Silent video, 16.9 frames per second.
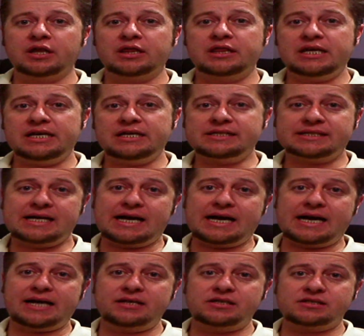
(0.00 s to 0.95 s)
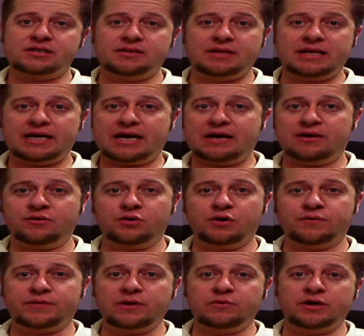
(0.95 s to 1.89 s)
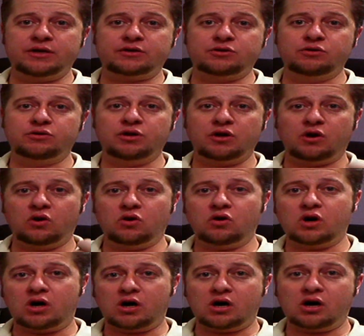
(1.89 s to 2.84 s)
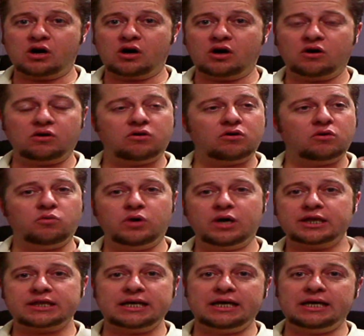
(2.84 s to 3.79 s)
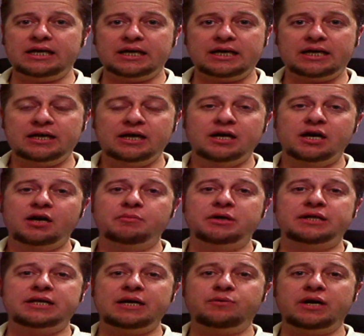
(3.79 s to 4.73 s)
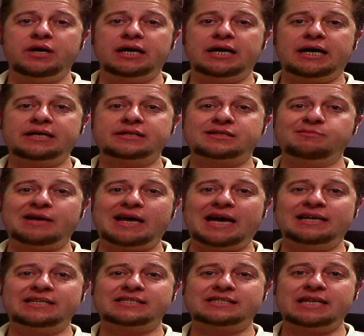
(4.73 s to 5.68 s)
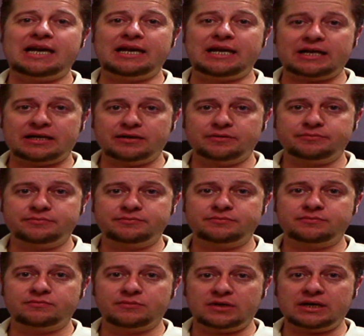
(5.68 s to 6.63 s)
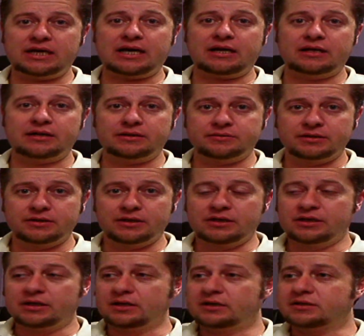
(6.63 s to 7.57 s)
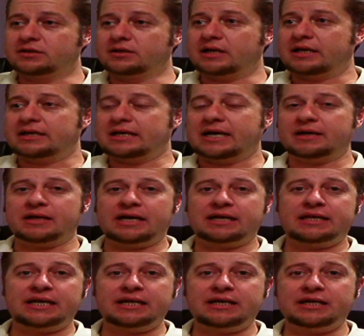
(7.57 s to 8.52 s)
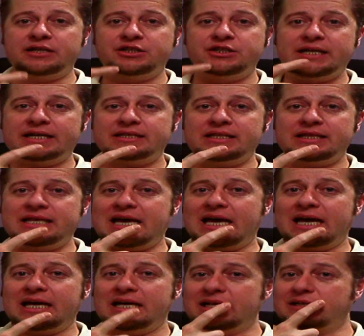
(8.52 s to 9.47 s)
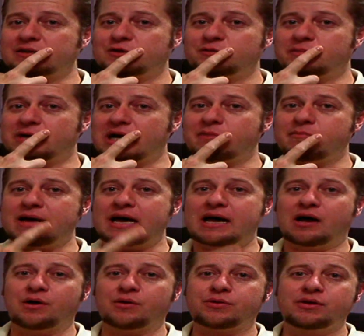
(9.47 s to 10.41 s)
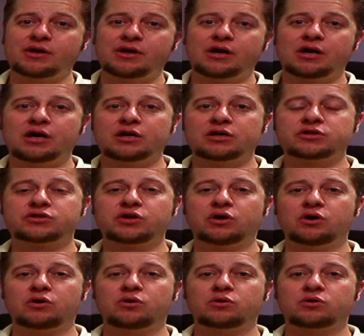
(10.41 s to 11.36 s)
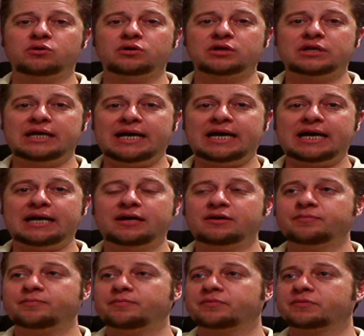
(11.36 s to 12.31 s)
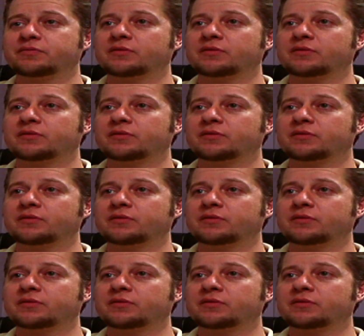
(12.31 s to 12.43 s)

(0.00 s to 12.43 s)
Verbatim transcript: these guys, they I don't know if they went to the OR or what they did, but they went and got some anesthetic. Yeah, so, and and they injected that into my mouth. So then